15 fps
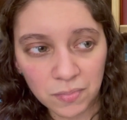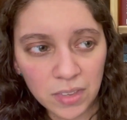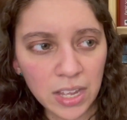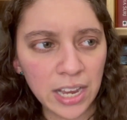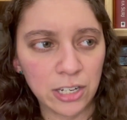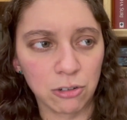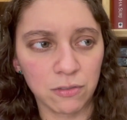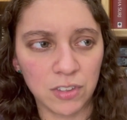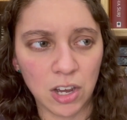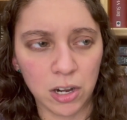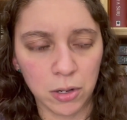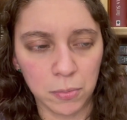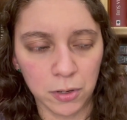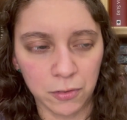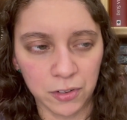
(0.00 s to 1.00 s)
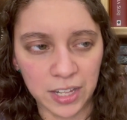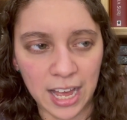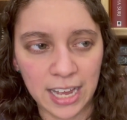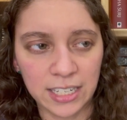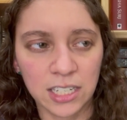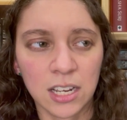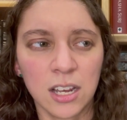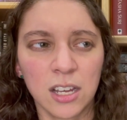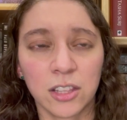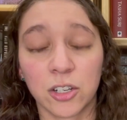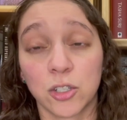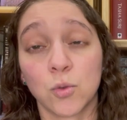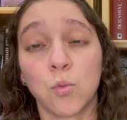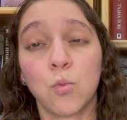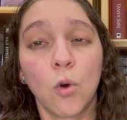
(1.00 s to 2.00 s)
I do have the audiobook for that.
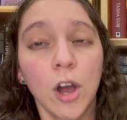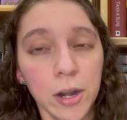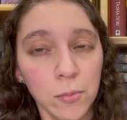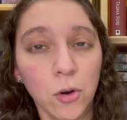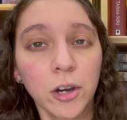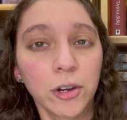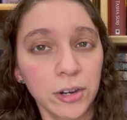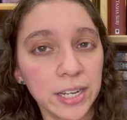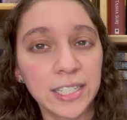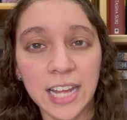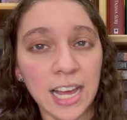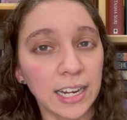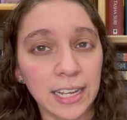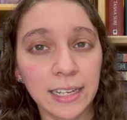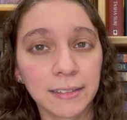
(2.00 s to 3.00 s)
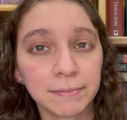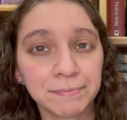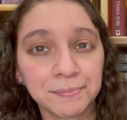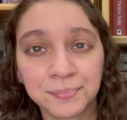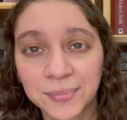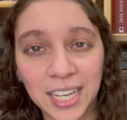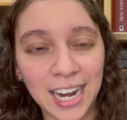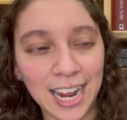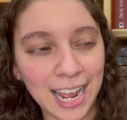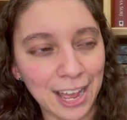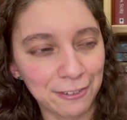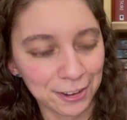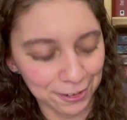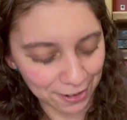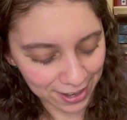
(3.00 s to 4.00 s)
There's one more Greek telling that I
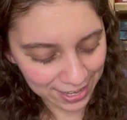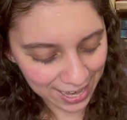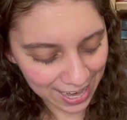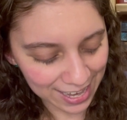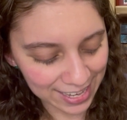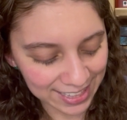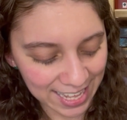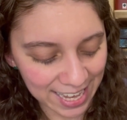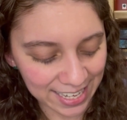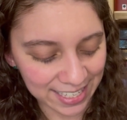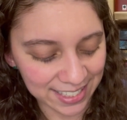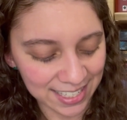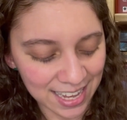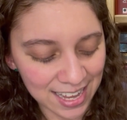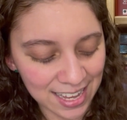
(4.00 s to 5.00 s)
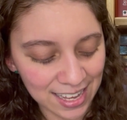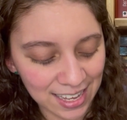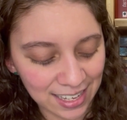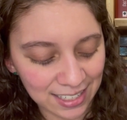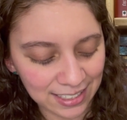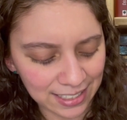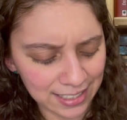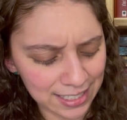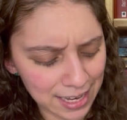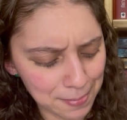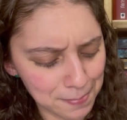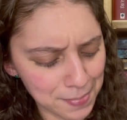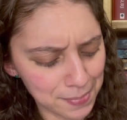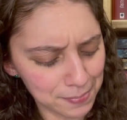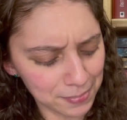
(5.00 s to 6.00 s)
haven't read yet, and that is
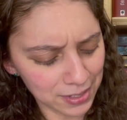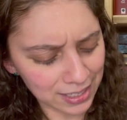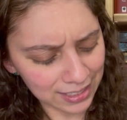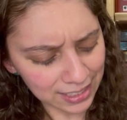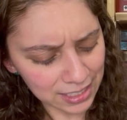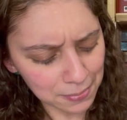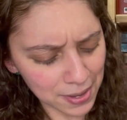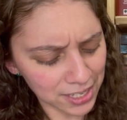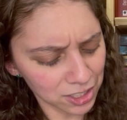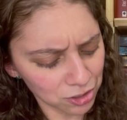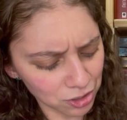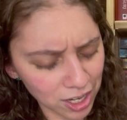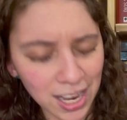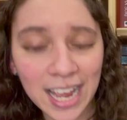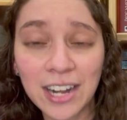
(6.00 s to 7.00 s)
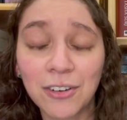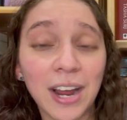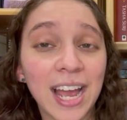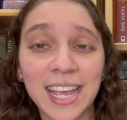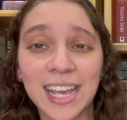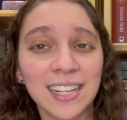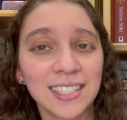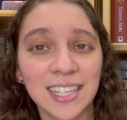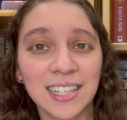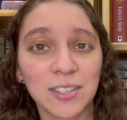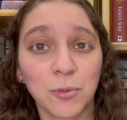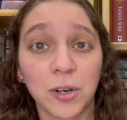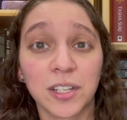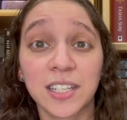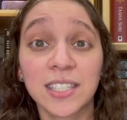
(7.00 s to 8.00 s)
Clytemnestra? I can't say
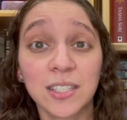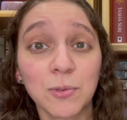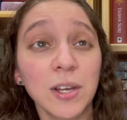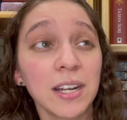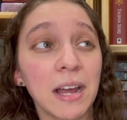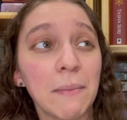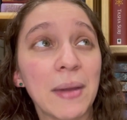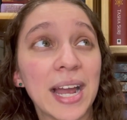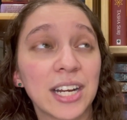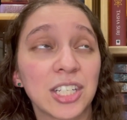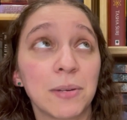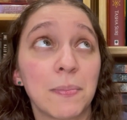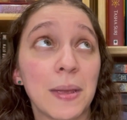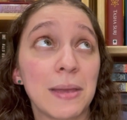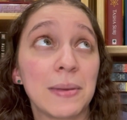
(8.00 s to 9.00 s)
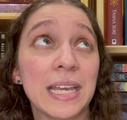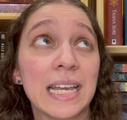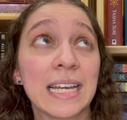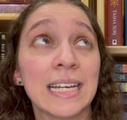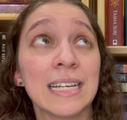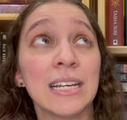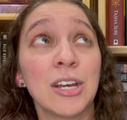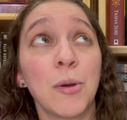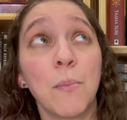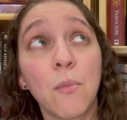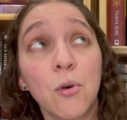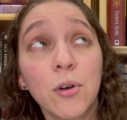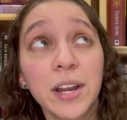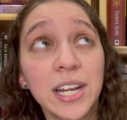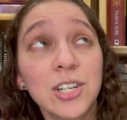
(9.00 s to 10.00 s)
this word. This is one I'm actually maybe
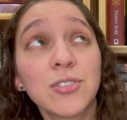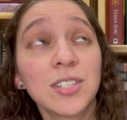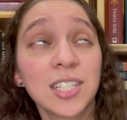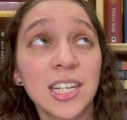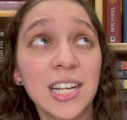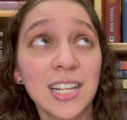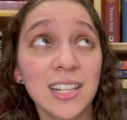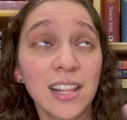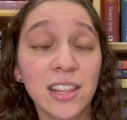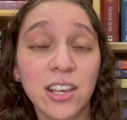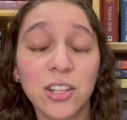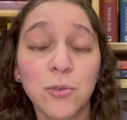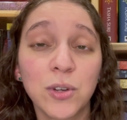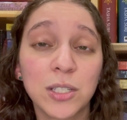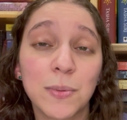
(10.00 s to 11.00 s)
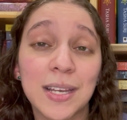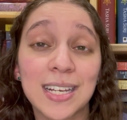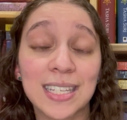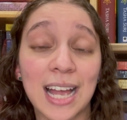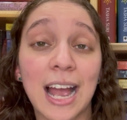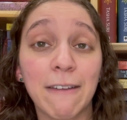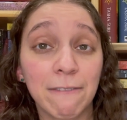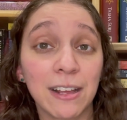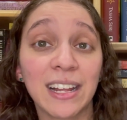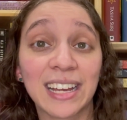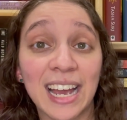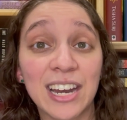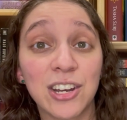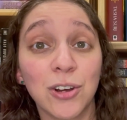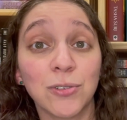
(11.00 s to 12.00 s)
more interested in than the other ones because I feel like
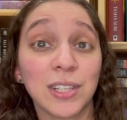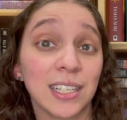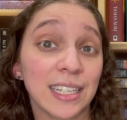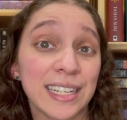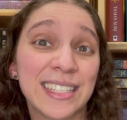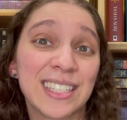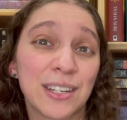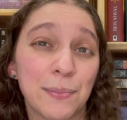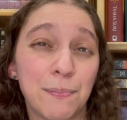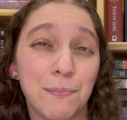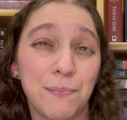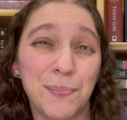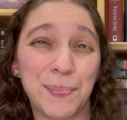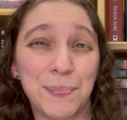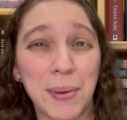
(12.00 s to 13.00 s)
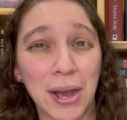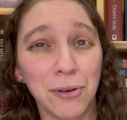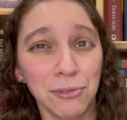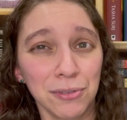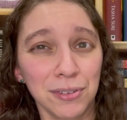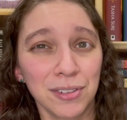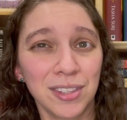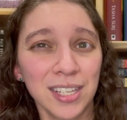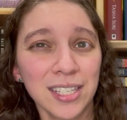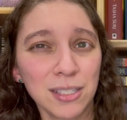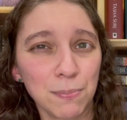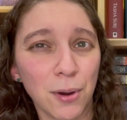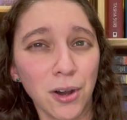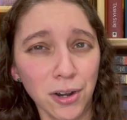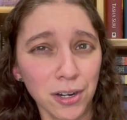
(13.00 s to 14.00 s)
I know the least about this
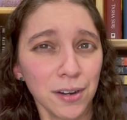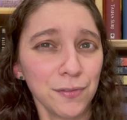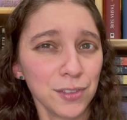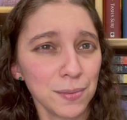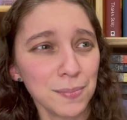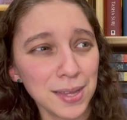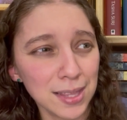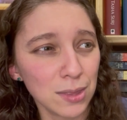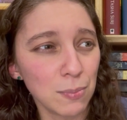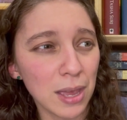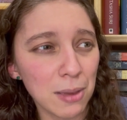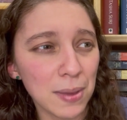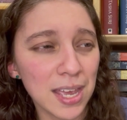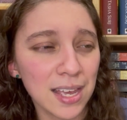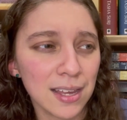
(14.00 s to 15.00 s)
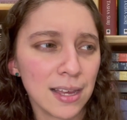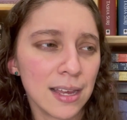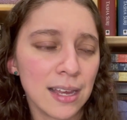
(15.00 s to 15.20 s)
part of the myth, maybe.